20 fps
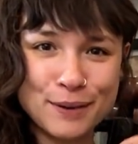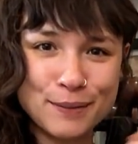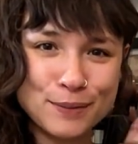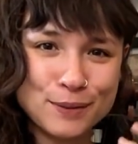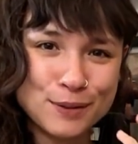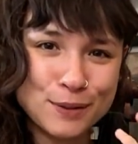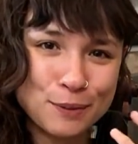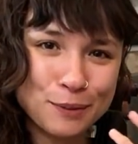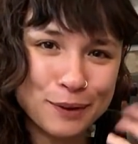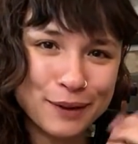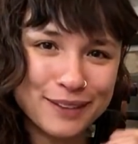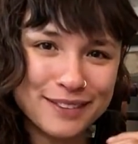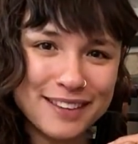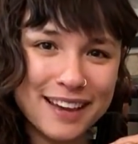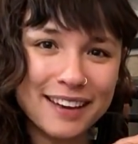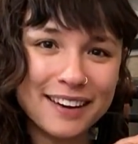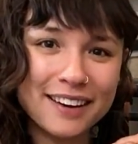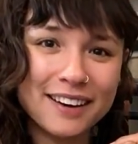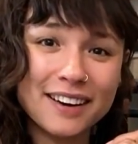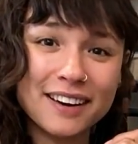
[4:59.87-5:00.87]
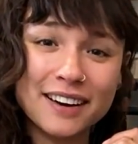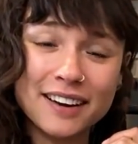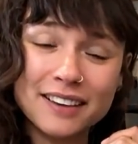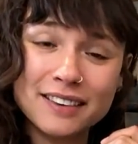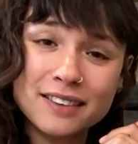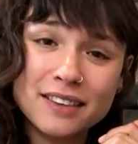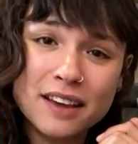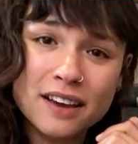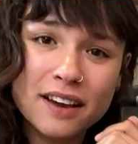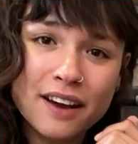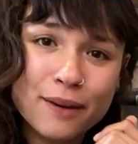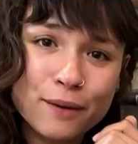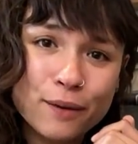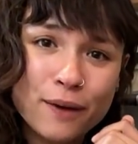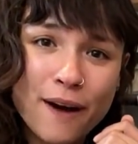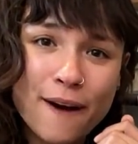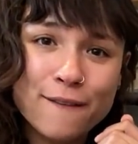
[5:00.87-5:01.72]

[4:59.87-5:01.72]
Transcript: I'm super excited, and I think I will